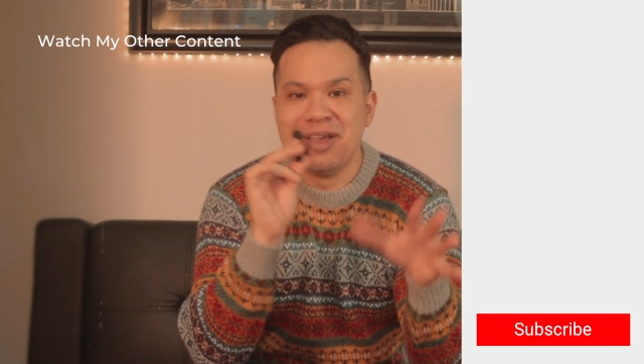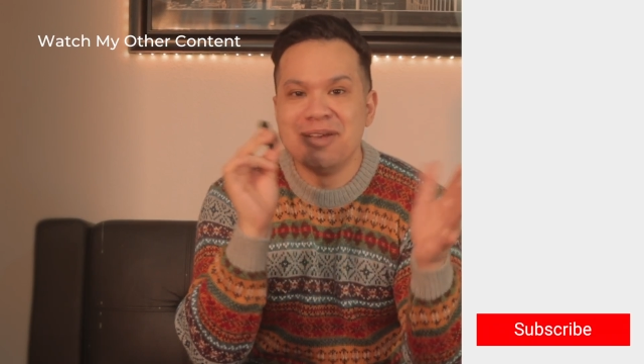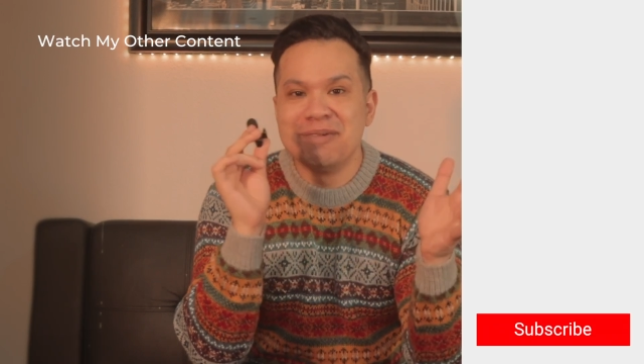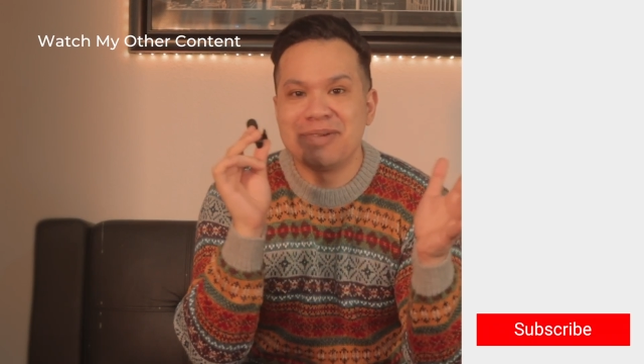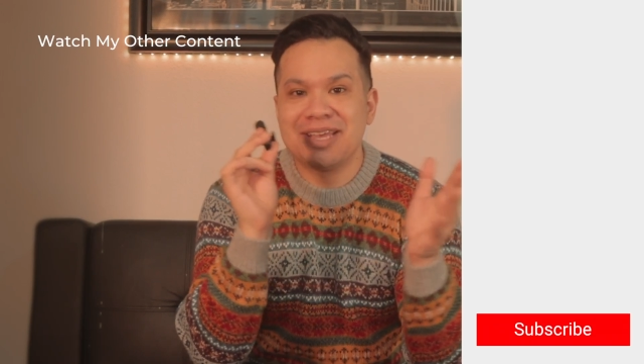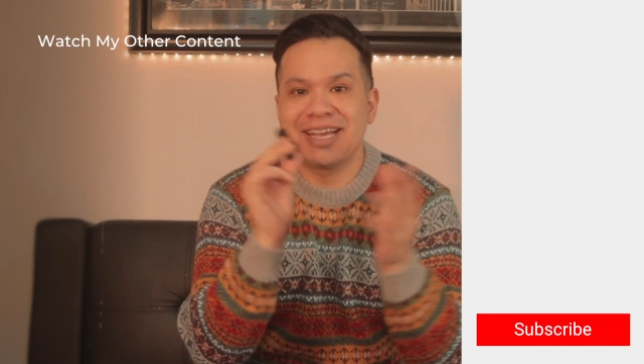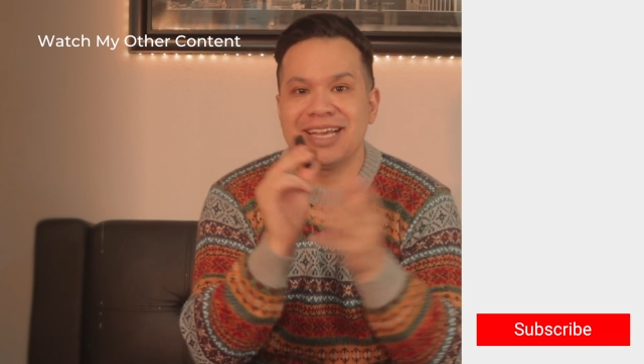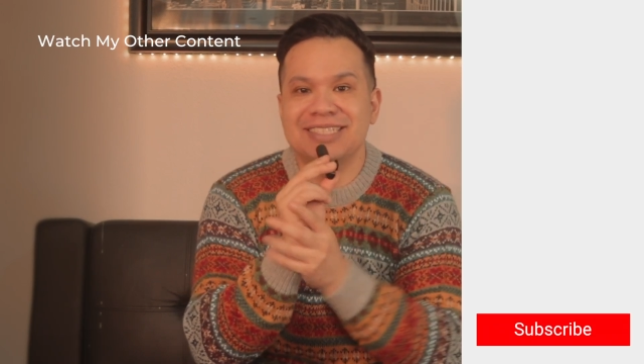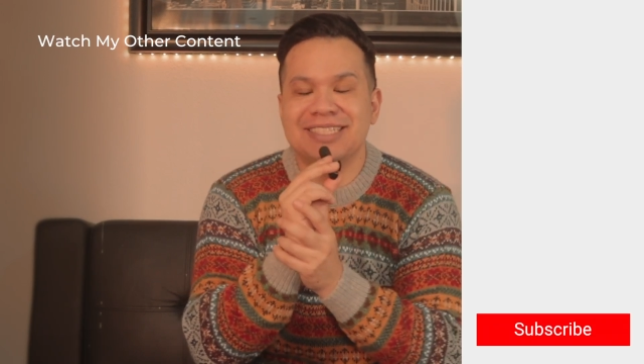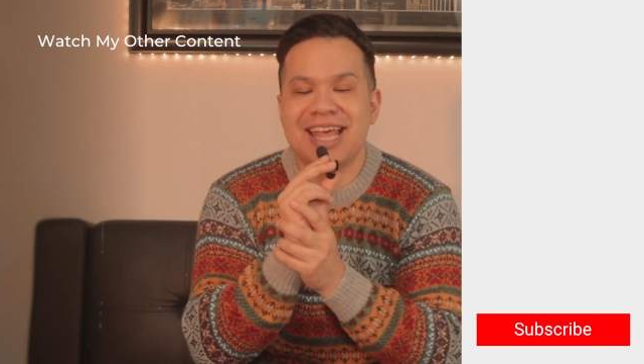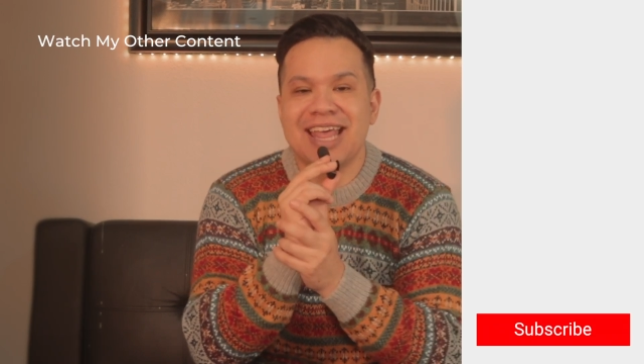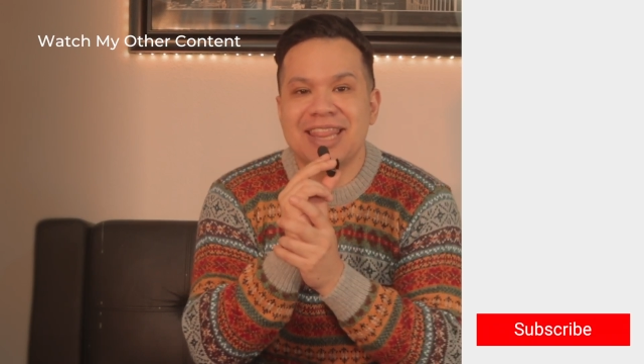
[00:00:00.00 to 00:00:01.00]
But yeah,
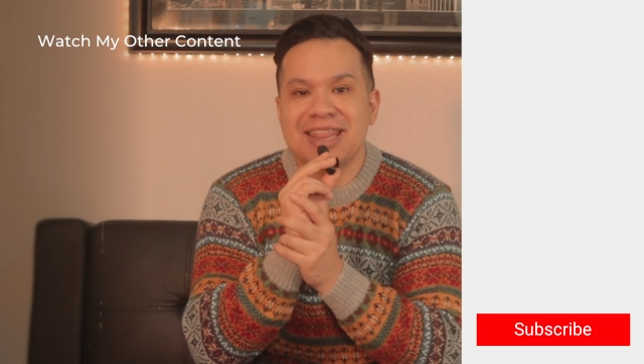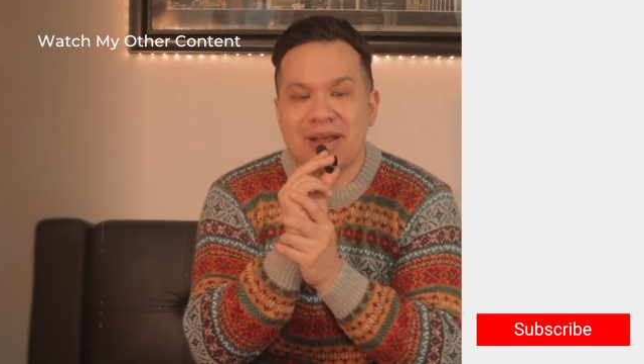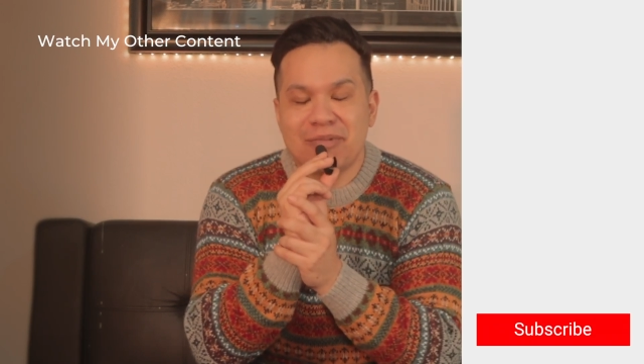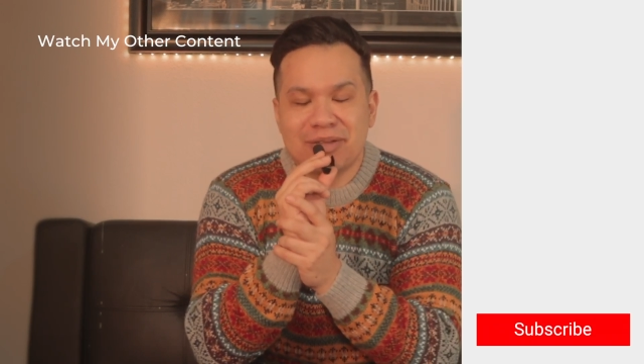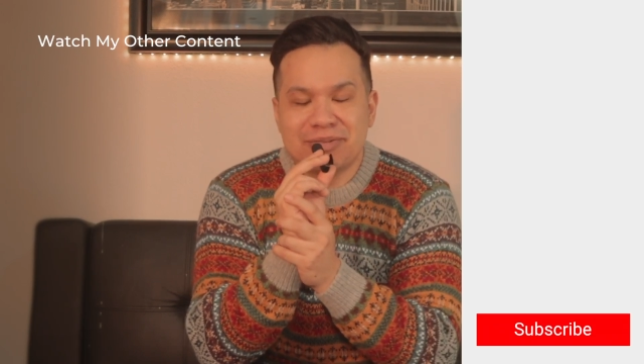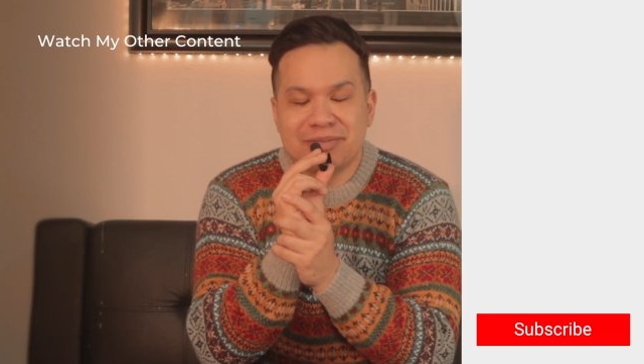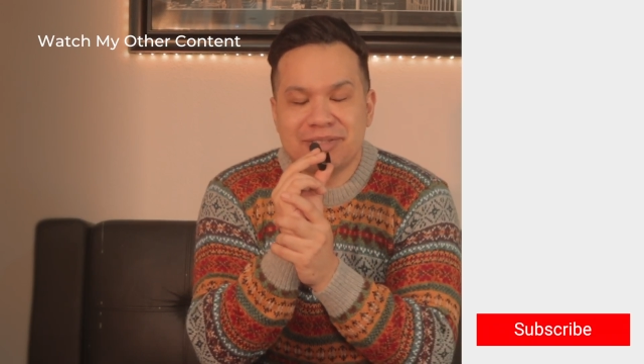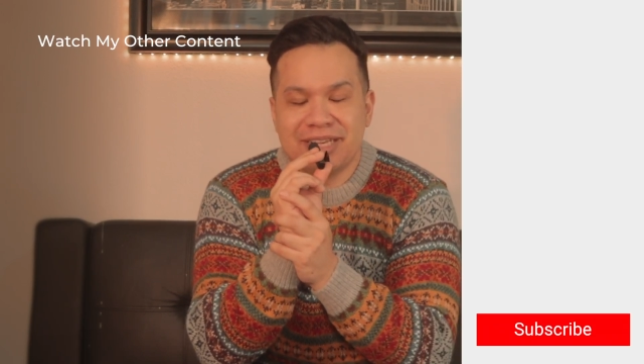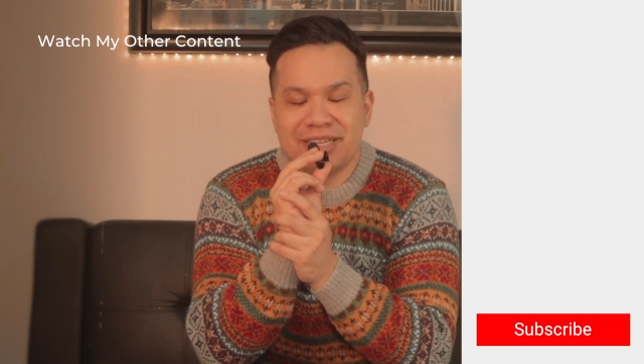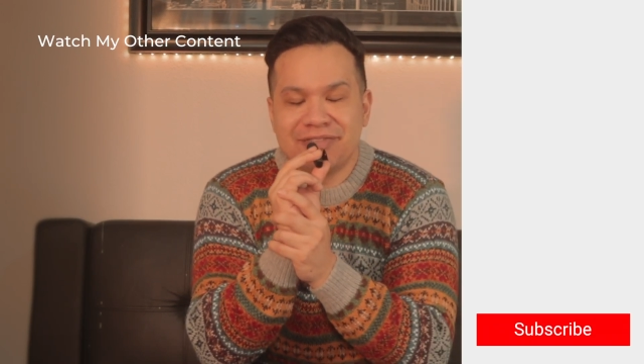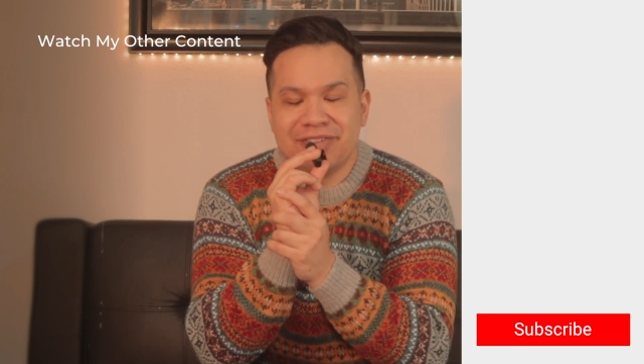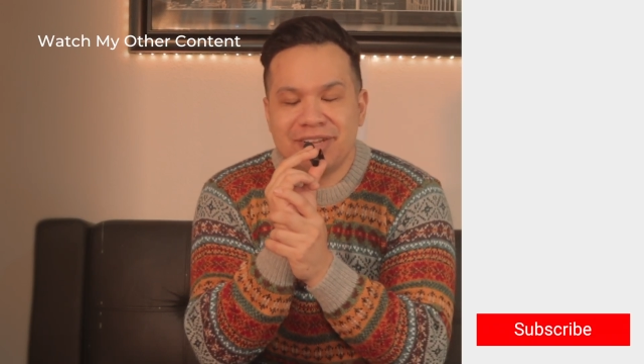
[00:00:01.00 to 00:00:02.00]
guys, that wraps up
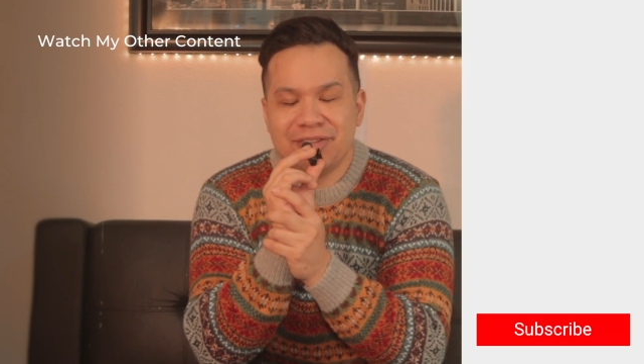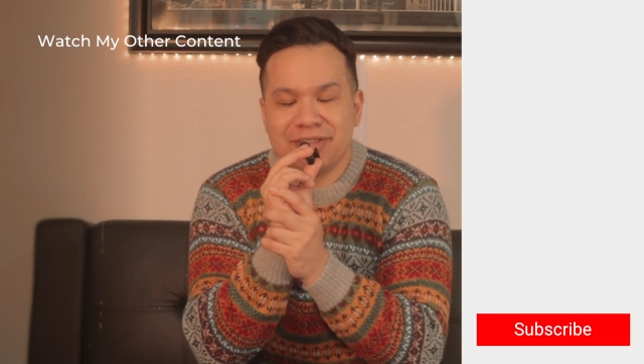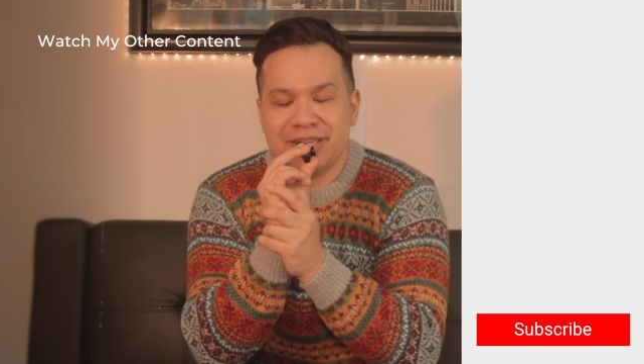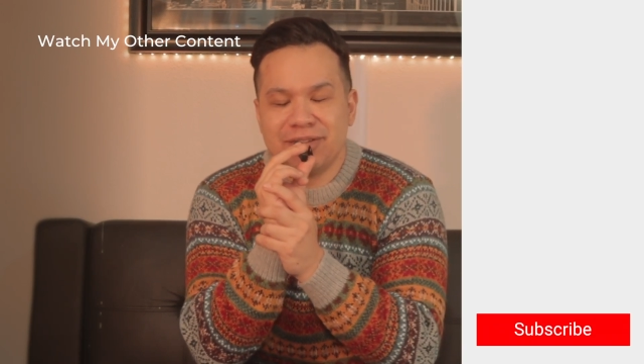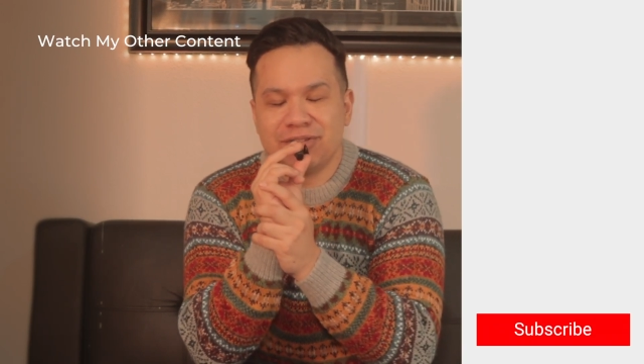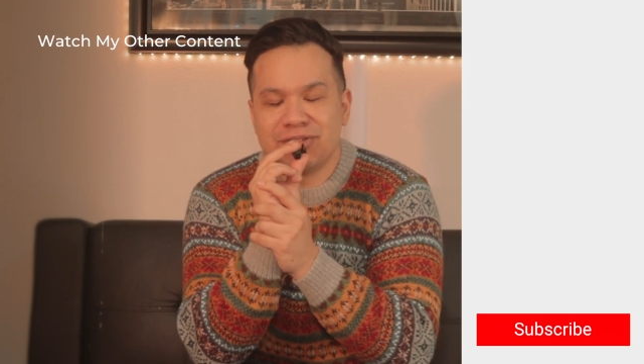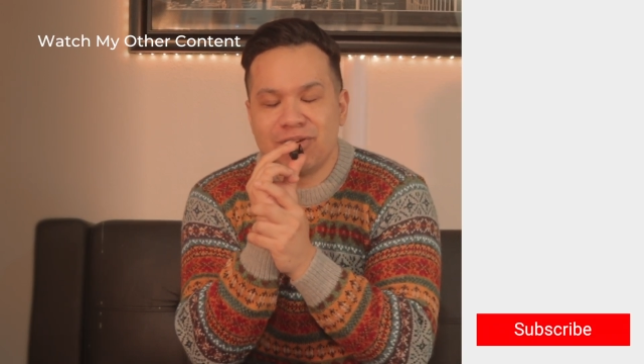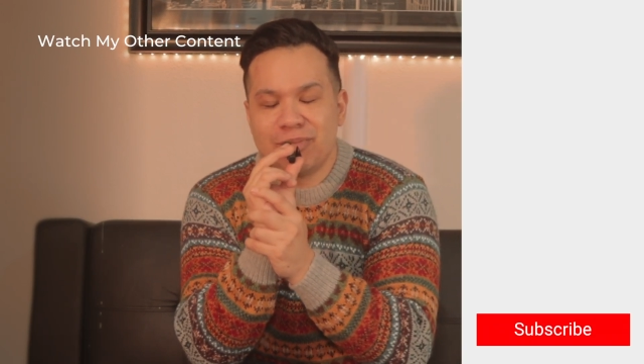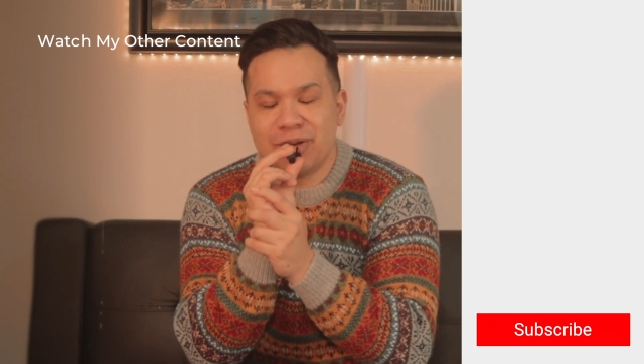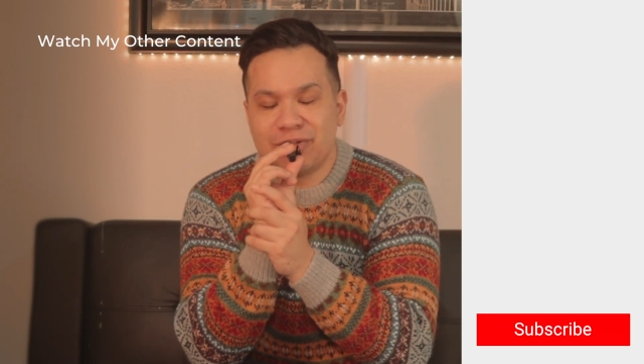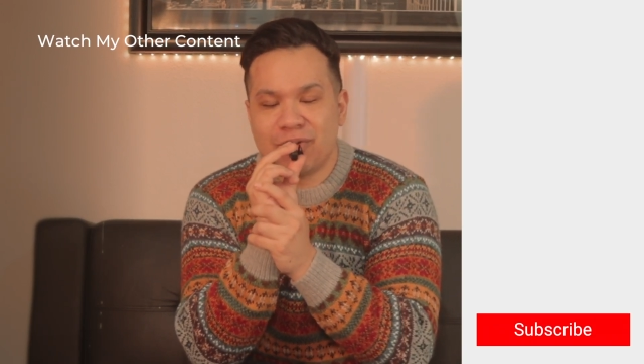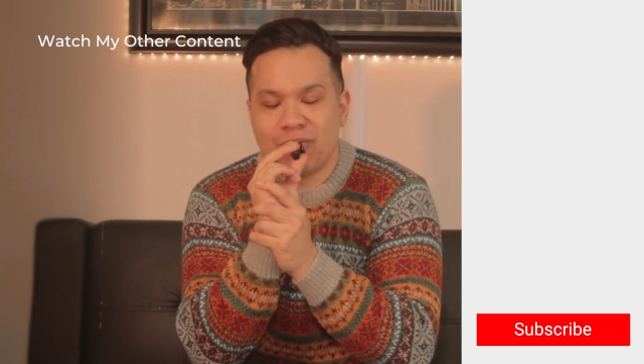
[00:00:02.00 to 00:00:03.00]
today's video. Thank you so
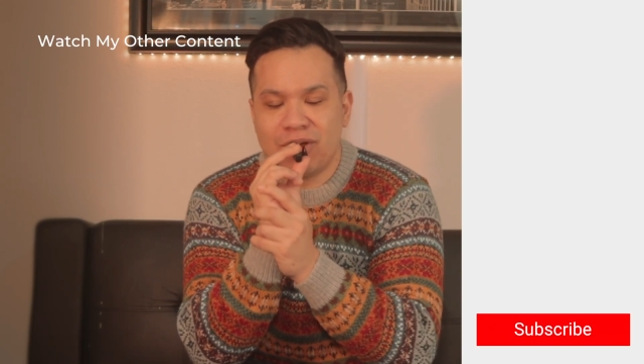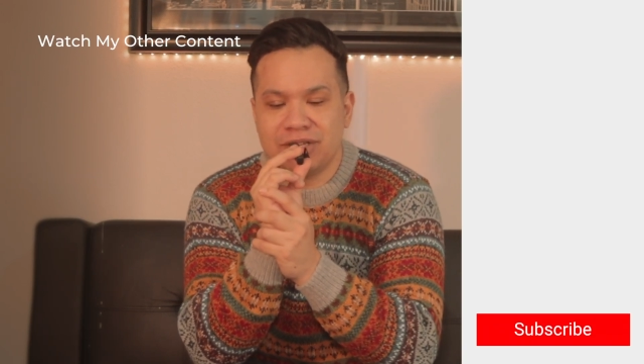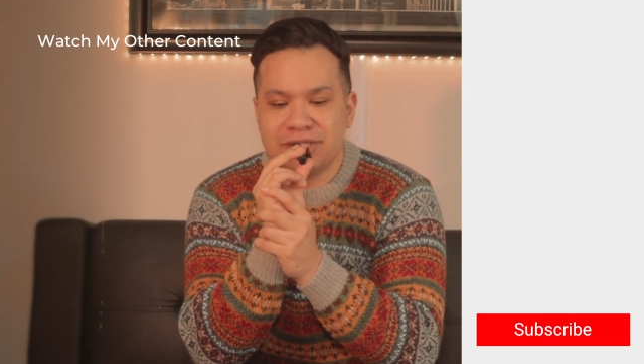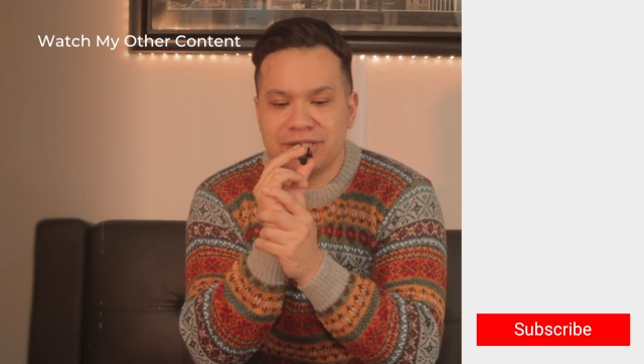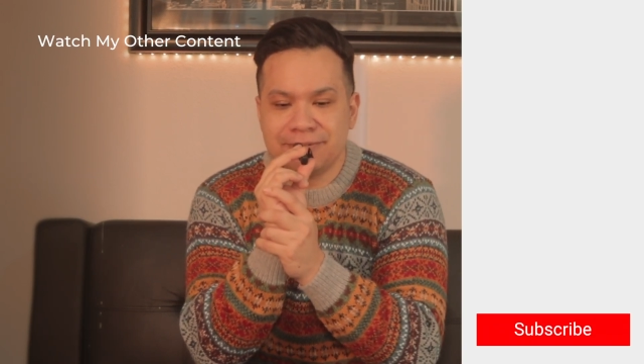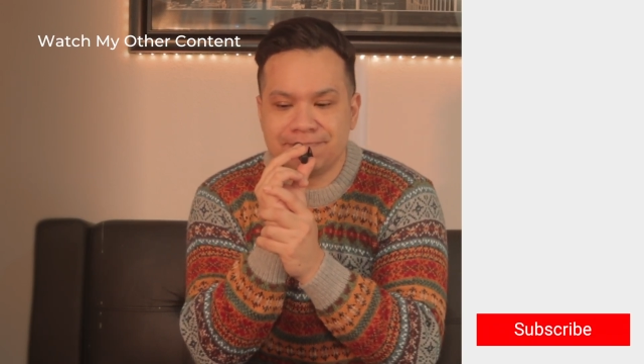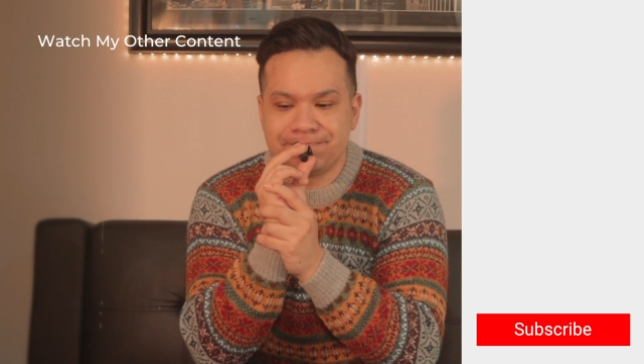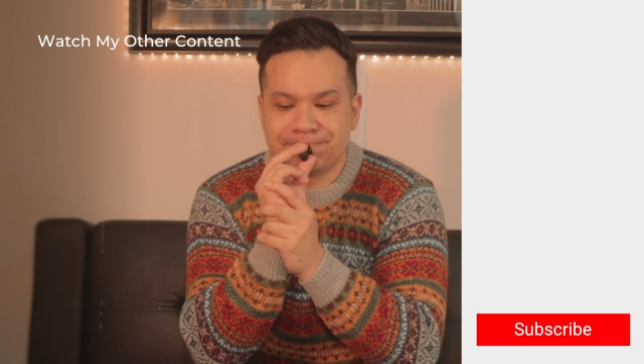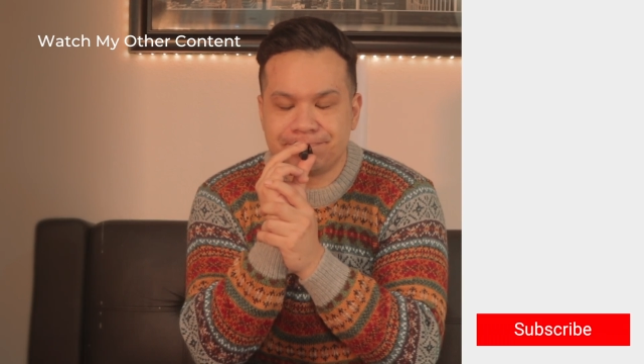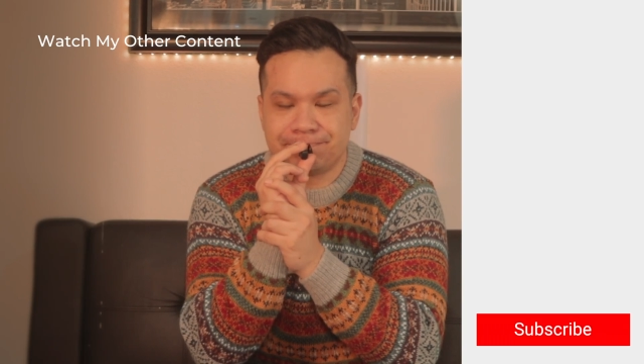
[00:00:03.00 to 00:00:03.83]
much for watching,